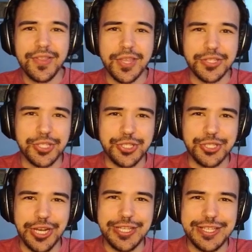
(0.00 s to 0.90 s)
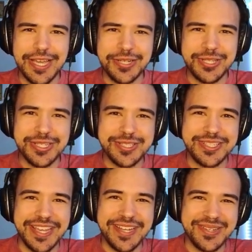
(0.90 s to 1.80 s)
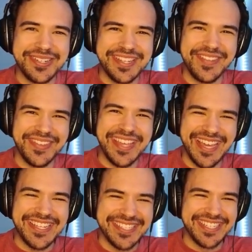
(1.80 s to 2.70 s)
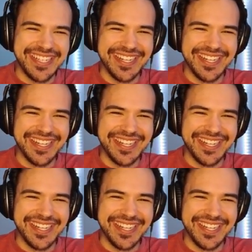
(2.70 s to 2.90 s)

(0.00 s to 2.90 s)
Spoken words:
That's a gigantic standard deviation.